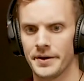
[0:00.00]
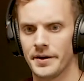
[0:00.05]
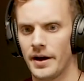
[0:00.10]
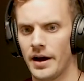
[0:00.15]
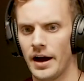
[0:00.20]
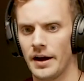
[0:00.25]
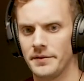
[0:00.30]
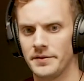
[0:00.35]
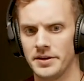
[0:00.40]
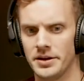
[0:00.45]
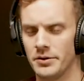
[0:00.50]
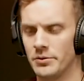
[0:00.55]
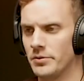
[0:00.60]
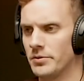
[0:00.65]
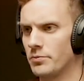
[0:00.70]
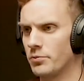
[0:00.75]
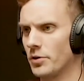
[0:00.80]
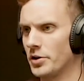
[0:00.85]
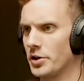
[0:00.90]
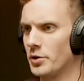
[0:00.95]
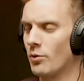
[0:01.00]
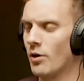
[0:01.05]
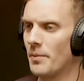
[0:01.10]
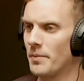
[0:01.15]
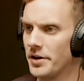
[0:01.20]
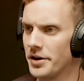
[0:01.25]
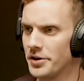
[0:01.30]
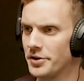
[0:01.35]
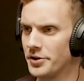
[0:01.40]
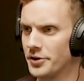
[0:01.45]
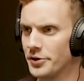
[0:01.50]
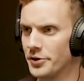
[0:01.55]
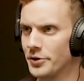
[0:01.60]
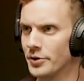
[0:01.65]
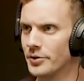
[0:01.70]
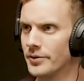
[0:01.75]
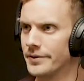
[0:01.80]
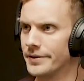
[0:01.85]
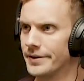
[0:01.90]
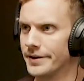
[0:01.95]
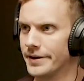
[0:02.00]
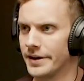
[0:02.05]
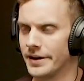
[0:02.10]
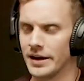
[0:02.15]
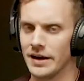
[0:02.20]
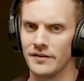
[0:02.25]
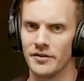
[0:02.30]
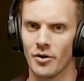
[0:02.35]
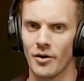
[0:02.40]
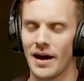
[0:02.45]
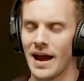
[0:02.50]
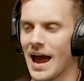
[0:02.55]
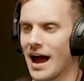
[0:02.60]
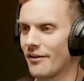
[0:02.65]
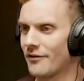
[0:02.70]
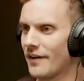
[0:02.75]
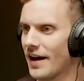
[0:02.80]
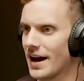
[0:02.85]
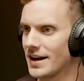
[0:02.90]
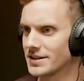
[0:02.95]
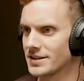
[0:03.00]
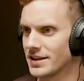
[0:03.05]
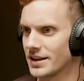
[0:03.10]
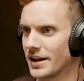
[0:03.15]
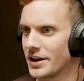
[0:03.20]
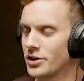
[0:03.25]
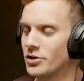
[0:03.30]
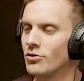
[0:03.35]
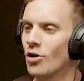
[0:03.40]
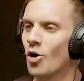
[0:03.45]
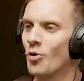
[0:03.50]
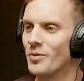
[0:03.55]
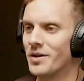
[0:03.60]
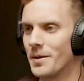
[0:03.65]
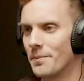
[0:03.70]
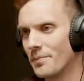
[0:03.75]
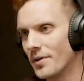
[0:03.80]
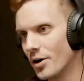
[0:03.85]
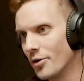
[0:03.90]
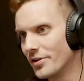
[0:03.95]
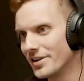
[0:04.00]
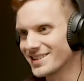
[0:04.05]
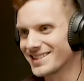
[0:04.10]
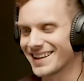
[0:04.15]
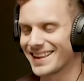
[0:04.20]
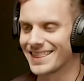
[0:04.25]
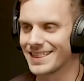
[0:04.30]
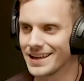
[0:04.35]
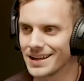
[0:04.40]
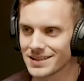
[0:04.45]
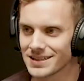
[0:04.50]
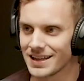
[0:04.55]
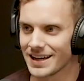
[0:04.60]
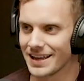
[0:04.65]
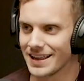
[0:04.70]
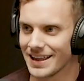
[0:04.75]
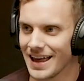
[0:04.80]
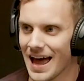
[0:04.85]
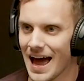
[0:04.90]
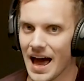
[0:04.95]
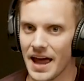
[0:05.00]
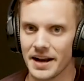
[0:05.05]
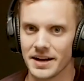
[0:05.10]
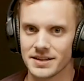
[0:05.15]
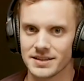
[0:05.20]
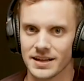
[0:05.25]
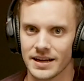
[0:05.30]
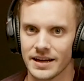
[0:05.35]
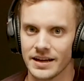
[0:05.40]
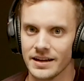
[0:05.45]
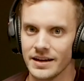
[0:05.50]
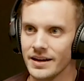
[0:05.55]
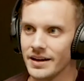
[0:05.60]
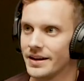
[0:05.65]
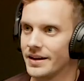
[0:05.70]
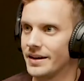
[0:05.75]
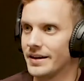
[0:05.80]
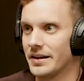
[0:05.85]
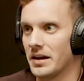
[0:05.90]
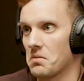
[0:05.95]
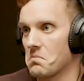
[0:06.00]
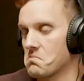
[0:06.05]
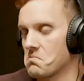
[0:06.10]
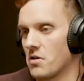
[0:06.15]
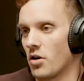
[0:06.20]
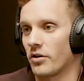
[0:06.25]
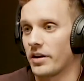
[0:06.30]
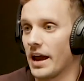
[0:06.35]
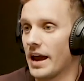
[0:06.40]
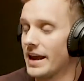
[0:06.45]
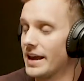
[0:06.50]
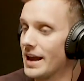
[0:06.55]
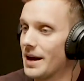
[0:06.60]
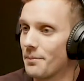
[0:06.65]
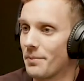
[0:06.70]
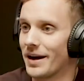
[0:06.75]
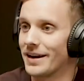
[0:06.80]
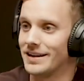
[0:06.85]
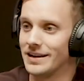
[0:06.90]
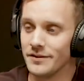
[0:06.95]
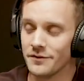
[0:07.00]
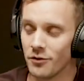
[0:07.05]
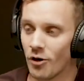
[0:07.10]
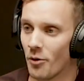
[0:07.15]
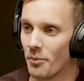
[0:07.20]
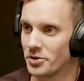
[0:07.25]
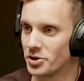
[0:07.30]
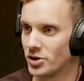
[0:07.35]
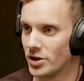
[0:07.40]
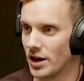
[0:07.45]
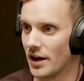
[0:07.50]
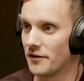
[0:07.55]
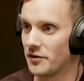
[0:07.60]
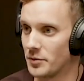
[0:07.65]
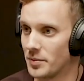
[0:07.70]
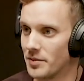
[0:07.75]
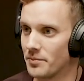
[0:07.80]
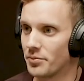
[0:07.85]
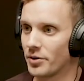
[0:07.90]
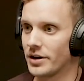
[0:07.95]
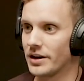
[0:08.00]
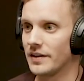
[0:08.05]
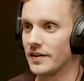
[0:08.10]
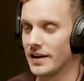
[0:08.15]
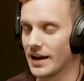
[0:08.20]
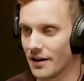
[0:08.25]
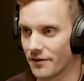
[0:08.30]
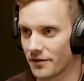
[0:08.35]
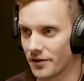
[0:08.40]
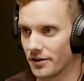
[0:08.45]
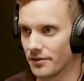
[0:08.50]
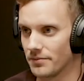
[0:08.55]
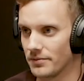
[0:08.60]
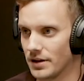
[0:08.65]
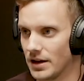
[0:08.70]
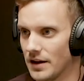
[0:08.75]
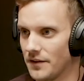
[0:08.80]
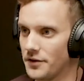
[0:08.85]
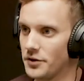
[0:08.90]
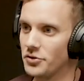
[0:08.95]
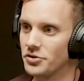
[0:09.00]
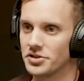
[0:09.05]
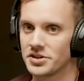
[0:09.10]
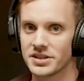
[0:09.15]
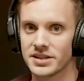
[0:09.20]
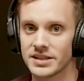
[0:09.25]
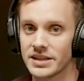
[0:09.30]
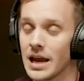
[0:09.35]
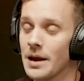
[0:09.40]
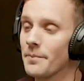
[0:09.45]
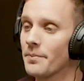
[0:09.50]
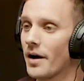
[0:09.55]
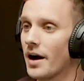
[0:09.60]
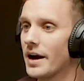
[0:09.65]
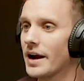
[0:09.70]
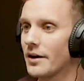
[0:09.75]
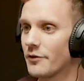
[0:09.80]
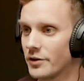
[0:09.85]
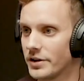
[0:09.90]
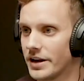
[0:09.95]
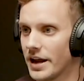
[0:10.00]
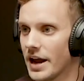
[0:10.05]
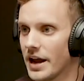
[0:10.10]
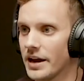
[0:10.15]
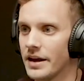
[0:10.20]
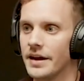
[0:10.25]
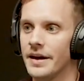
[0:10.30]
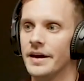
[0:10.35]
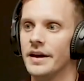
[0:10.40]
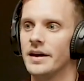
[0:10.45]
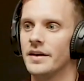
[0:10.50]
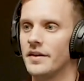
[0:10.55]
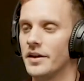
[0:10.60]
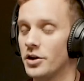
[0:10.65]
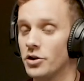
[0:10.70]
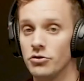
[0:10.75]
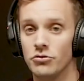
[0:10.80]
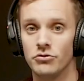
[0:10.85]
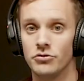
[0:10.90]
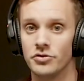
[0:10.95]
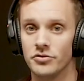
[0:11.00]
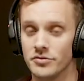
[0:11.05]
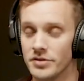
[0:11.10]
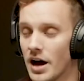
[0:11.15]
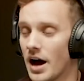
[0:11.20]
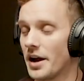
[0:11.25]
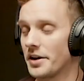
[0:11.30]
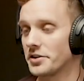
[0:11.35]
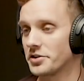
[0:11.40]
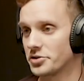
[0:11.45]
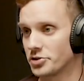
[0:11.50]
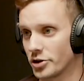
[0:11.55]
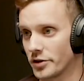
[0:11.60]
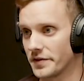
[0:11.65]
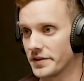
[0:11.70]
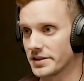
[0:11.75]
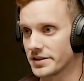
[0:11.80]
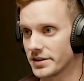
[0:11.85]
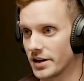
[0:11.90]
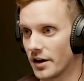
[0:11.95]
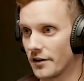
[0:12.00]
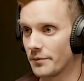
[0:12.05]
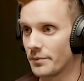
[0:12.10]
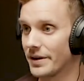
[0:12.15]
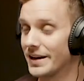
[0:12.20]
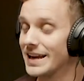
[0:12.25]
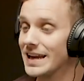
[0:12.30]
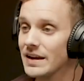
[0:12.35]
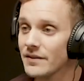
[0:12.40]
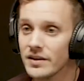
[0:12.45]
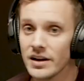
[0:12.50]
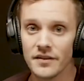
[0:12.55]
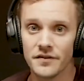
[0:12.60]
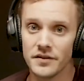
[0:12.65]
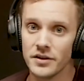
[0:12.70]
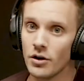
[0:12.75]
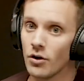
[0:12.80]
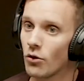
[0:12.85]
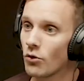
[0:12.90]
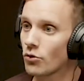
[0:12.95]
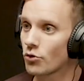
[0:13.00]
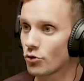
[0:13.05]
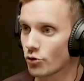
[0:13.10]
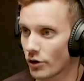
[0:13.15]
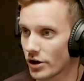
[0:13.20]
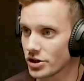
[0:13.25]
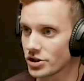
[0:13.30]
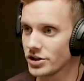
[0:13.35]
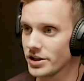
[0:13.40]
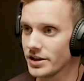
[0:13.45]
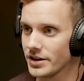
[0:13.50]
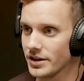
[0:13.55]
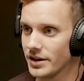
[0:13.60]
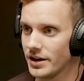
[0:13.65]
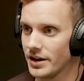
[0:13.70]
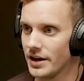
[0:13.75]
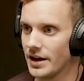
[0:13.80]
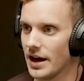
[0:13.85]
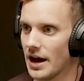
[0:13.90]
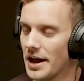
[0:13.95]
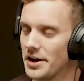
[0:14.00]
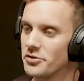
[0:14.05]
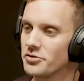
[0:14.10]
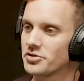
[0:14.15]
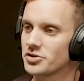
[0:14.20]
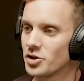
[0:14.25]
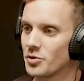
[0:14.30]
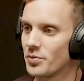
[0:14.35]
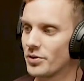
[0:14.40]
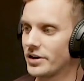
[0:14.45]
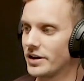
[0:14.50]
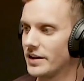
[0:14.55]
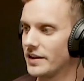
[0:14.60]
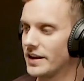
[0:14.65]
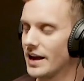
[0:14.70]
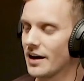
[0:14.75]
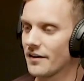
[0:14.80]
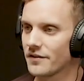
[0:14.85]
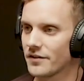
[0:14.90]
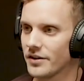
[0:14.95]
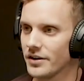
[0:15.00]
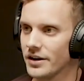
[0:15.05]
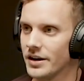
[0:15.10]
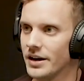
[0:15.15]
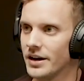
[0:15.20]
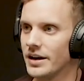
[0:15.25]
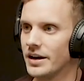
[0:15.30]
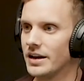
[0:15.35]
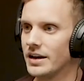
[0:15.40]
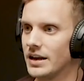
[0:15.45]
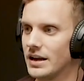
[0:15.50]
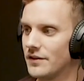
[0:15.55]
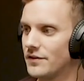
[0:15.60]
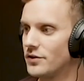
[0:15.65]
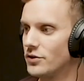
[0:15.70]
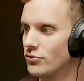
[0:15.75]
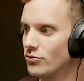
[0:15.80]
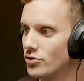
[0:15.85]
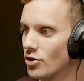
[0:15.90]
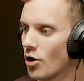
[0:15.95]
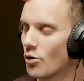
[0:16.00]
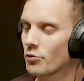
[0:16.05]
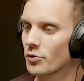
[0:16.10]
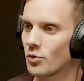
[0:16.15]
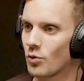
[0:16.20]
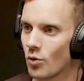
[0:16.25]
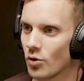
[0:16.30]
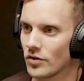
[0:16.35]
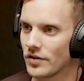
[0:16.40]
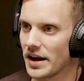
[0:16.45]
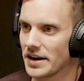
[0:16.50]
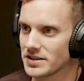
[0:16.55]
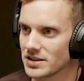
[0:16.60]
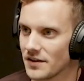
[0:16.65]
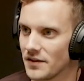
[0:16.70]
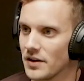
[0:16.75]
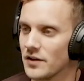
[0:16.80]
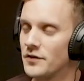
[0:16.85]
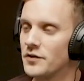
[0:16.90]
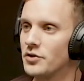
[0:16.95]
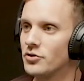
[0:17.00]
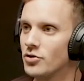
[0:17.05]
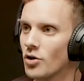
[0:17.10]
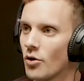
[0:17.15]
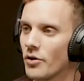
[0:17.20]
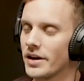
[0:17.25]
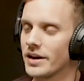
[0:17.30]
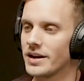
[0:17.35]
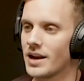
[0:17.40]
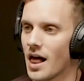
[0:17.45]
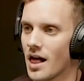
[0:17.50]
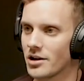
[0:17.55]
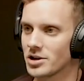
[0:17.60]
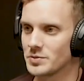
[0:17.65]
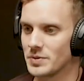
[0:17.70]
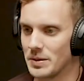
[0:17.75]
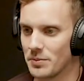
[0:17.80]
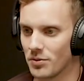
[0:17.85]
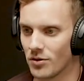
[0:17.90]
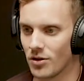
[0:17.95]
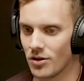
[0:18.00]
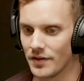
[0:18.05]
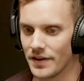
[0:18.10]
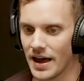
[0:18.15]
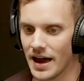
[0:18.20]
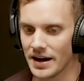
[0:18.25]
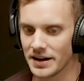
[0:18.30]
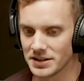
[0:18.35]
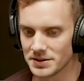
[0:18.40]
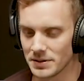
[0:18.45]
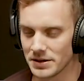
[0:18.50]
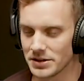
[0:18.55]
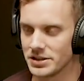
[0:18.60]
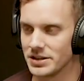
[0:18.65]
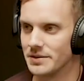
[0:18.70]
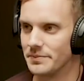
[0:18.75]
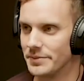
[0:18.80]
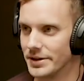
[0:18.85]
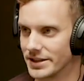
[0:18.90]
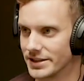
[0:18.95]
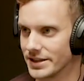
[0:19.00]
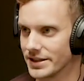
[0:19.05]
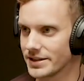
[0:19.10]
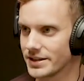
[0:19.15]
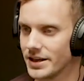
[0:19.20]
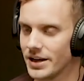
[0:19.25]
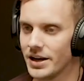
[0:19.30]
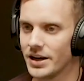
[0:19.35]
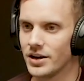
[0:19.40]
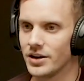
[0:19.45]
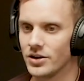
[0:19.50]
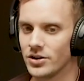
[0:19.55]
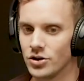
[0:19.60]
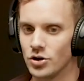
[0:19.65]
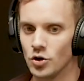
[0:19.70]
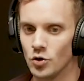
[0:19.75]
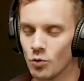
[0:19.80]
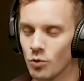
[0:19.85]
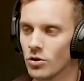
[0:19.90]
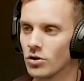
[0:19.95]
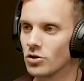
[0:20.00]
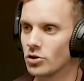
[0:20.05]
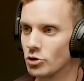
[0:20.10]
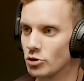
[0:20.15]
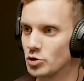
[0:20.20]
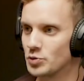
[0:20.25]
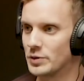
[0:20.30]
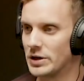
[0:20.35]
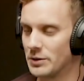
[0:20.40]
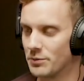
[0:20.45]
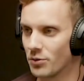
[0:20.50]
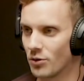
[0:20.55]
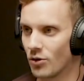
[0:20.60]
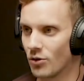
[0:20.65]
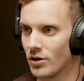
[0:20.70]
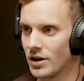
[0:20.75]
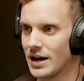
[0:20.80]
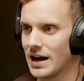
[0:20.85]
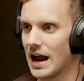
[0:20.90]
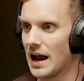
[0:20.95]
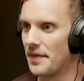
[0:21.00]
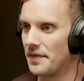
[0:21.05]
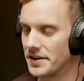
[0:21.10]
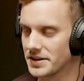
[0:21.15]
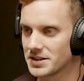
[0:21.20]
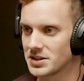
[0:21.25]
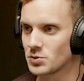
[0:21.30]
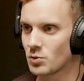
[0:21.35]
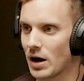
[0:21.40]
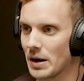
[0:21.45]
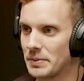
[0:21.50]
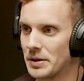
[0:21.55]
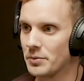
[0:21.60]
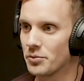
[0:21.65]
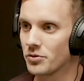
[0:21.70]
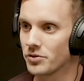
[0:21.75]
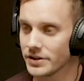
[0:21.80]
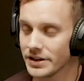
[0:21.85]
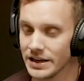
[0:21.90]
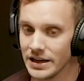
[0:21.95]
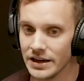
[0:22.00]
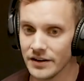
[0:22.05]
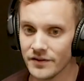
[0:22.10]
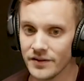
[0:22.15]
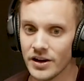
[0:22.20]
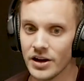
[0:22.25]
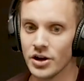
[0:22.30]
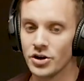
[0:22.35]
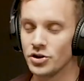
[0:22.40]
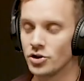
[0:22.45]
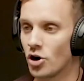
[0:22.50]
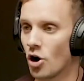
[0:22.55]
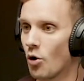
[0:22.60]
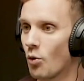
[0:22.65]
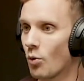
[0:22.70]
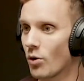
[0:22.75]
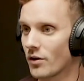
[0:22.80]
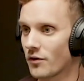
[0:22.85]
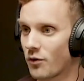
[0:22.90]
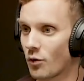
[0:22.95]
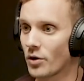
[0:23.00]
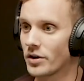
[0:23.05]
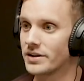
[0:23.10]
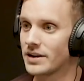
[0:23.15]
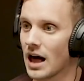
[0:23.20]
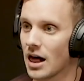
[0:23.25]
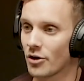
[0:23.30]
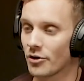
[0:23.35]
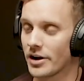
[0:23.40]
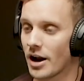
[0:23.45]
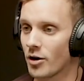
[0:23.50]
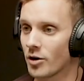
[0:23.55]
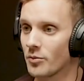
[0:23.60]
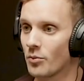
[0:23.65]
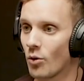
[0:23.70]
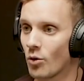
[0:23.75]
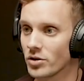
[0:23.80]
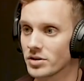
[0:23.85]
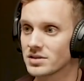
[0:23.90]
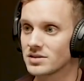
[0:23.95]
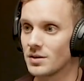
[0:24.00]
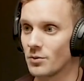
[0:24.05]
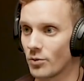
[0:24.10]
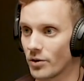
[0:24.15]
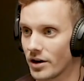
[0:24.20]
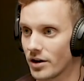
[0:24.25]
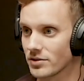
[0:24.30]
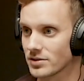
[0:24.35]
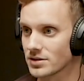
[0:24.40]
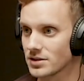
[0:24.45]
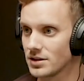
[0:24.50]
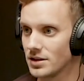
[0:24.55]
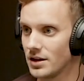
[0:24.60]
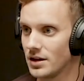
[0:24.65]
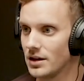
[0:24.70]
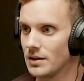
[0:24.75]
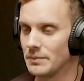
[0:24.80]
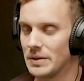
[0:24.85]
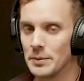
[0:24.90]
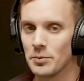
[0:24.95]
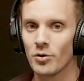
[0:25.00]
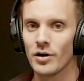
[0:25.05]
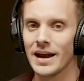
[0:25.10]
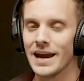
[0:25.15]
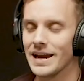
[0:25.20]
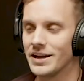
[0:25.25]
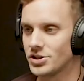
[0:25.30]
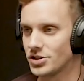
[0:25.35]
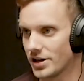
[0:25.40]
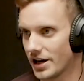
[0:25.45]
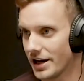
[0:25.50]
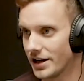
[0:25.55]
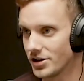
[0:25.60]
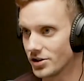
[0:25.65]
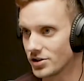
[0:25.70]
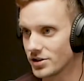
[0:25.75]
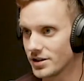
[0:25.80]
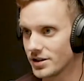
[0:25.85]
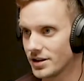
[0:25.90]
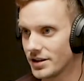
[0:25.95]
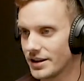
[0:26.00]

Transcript: I do what you want me to do, even though I half-ass it. Like you owe me a bonus, like things like that, and it's like, okay, yeah, by default, but have you been putting in the effort? If you just skate by every day, then you do not deserve this stuff. But even if you don't crush it and you're still putting in the effort, if you don't reward that stuff, if you don't acknowledge people on that, especially in business, you will lose people. And this is why people leave to go work for $1 an hour more somewhere else. People hate change.